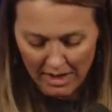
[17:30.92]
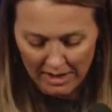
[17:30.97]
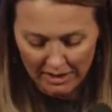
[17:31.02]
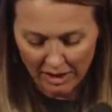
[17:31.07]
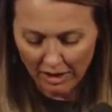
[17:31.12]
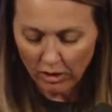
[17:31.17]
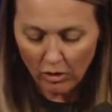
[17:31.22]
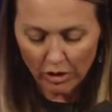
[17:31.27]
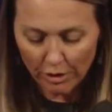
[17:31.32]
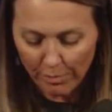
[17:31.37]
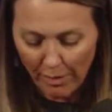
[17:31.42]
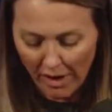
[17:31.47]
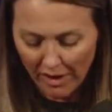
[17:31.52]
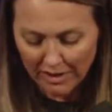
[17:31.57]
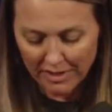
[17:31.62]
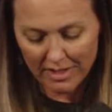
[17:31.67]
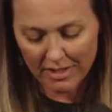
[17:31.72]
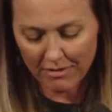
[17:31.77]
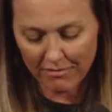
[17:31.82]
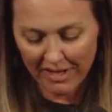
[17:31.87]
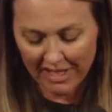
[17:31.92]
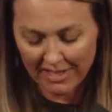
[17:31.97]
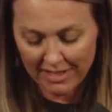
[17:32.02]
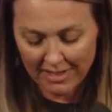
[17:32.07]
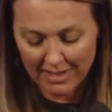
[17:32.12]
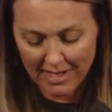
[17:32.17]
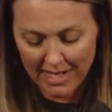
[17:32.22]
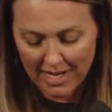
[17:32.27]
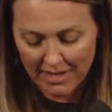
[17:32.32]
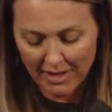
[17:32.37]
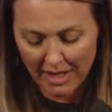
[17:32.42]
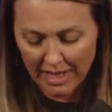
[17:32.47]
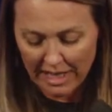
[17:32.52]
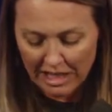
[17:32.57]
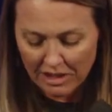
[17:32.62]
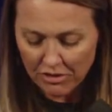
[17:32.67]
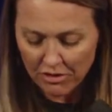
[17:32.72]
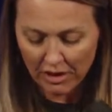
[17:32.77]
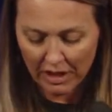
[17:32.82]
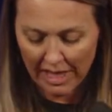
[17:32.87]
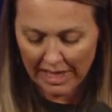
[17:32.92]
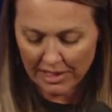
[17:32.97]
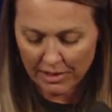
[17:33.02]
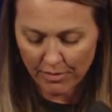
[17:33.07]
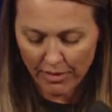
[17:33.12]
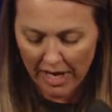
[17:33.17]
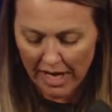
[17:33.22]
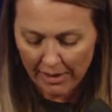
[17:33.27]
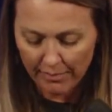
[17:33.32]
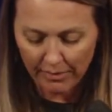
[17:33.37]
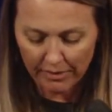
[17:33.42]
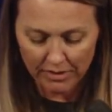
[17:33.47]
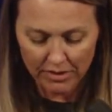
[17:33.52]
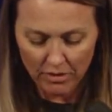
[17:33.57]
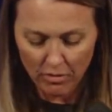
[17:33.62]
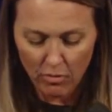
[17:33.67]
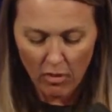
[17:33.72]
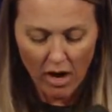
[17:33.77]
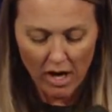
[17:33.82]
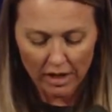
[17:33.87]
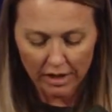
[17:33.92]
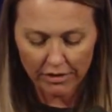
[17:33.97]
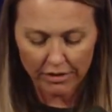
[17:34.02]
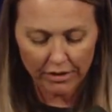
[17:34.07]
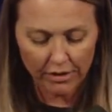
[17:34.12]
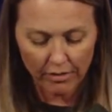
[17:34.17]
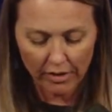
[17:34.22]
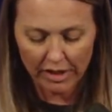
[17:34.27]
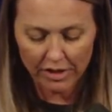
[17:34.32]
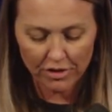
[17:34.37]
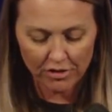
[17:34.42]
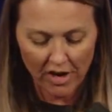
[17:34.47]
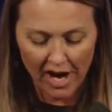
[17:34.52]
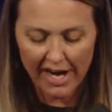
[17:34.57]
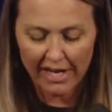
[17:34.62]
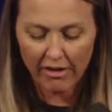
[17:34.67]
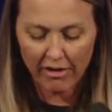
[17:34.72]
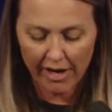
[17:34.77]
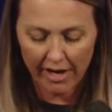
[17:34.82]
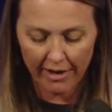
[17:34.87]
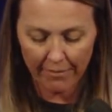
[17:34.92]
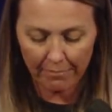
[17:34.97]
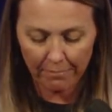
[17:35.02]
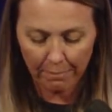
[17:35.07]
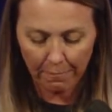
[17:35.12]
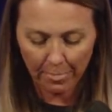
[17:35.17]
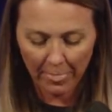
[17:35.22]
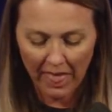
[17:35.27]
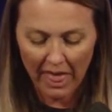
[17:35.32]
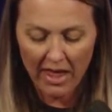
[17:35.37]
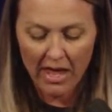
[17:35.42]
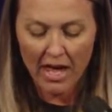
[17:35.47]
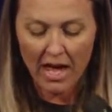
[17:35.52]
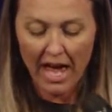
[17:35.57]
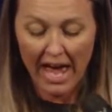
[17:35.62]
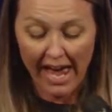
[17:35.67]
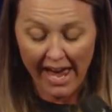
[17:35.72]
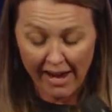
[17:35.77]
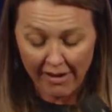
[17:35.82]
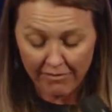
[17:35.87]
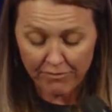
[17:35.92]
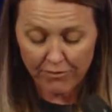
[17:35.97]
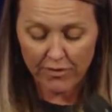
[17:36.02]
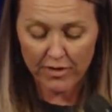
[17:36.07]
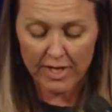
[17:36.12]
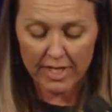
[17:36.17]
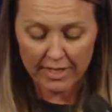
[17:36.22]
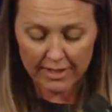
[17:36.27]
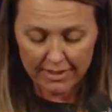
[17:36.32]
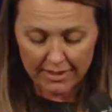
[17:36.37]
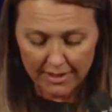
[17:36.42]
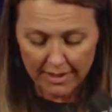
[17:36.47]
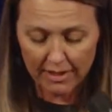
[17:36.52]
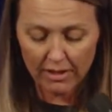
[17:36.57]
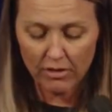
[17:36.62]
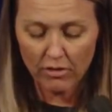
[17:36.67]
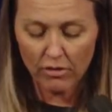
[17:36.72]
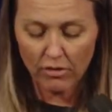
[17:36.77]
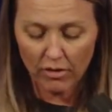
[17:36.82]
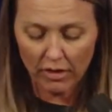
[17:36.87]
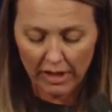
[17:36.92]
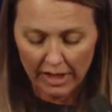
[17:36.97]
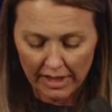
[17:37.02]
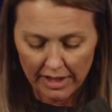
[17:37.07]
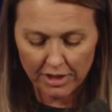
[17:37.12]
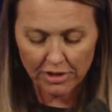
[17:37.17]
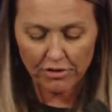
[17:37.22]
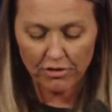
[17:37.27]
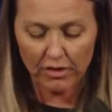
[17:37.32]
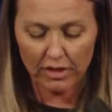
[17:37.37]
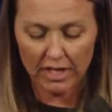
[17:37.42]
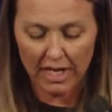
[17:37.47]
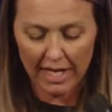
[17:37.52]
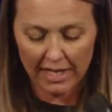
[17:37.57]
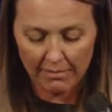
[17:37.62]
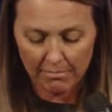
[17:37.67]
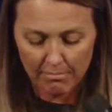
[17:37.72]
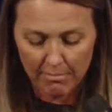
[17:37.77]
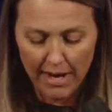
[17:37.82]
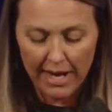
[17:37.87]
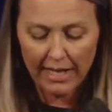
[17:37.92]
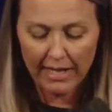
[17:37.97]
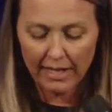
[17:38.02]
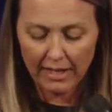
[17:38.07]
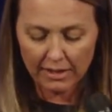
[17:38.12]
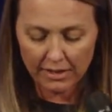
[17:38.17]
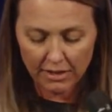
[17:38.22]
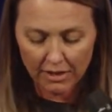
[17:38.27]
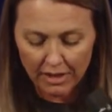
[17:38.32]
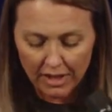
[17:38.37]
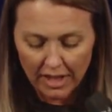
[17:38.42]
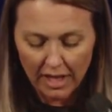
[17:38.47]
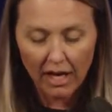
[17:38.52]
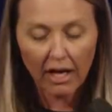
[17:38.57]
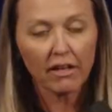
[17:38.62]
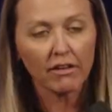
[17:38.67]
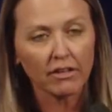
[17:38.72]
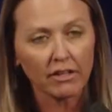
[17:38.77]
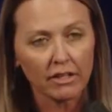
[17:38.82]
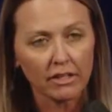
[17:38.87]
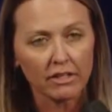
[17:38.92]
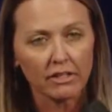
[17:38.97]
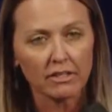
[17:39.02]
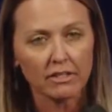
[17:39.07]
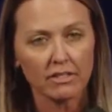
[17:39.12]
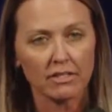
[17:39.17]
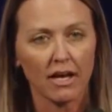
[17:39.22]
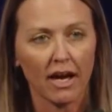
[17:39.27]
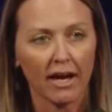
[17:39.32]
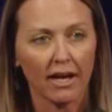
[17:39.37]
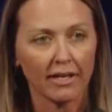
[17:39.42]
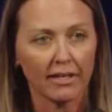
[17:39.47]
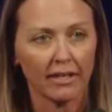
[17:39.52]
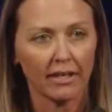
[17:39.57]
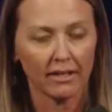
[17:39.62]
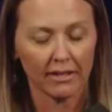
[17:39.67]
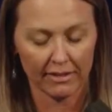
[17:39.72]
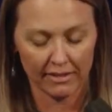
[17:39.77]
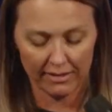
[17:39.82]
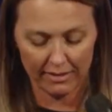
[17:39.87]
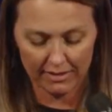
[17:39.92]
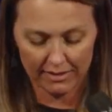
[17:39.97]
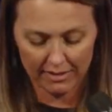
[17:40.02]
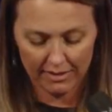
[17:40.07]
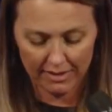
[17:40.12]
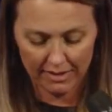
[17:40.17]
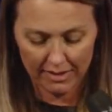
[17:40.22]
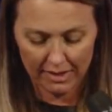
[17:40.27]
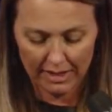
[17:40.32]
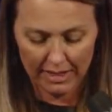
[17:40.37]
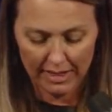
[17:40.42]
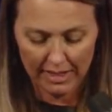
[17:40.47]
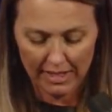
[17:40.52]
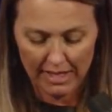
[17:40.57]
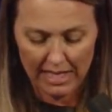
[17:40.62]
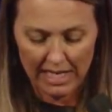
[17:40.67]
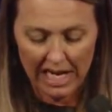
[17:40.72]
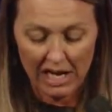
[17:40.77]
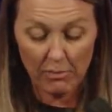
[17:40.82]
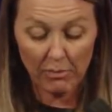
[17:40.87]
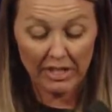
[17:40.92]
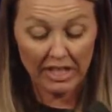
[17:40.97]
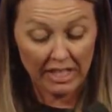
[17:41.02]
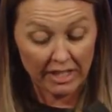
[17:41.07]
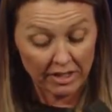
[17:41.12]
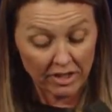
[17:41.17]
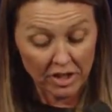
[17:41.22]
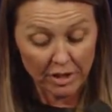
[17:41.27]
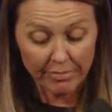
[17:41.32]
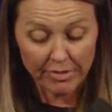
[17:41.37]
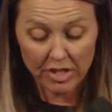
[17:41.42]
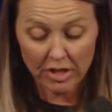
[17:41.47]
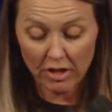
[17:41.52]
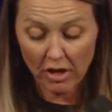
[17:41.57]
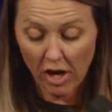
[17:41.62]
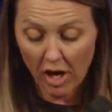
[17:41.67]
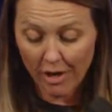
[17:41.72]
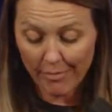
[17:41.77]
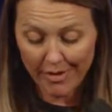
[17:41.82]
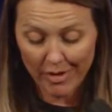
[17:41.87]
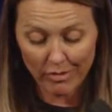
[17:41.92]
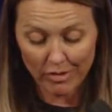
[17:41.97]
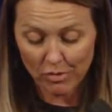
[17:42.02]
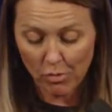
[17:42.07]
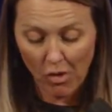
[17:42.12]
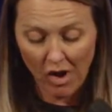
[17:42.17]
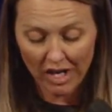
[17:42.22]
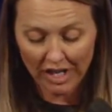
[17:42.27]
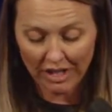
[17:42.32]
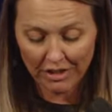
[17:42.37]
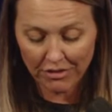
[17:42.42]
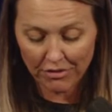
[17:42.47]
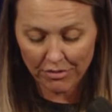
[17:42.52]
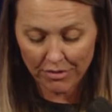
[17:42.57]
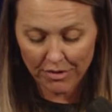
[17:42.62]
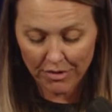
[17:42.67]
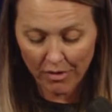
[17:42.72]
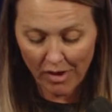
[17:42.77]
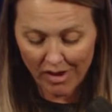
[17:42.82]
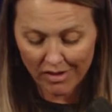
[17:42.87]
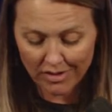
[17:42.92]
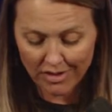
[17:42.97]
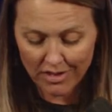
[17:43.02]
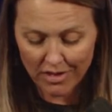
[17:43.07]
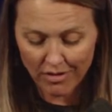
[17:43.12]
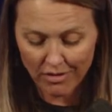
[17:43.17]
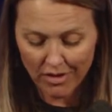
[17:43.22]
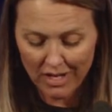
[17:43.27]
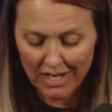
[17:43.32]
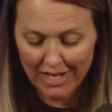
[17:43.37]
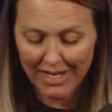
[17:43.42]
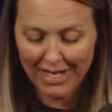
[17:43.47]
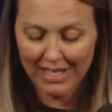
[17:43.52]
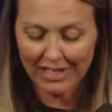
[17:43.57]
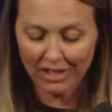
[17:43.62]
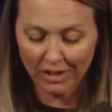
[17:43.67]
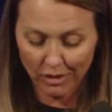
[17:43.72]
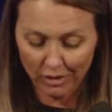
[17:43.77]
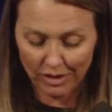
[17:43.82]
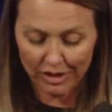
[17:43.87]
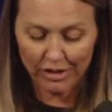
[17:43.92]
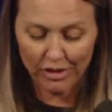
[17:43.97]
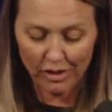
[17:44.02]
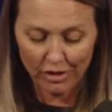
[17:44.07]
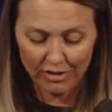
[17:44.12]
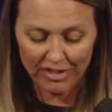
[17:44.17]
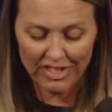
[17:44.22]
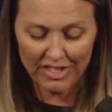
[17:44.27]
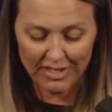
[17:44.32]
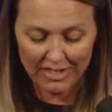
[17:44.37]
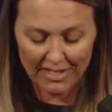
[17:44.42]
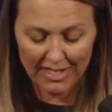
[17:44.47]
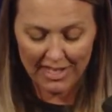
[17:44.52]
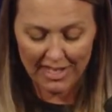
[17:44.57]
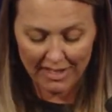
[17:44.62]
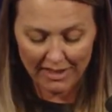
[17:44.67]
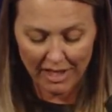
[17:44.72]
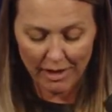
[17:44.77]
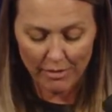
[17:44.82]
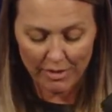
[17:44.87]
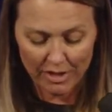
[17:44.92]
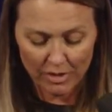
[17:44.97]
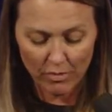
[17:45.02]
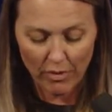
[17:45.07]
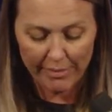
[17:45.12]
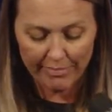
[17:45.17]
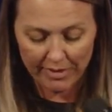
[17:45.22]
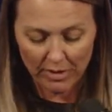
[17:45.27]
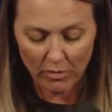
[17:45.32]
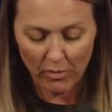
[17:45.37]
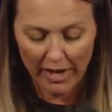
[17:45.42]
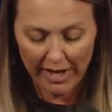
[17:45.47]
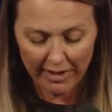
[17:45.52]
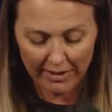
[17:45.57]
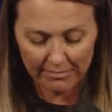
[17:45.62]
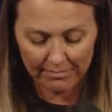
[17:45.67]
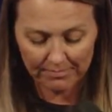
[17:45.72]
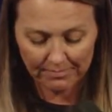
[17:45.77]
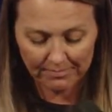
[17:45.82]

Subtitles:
The Lord parts the Red Sea and the Israelites were able to walk through on dry ground. Every single Israelite made it to the other side. And when the Egyptian army was walking through also, the Lord closed the sea and they were swept away.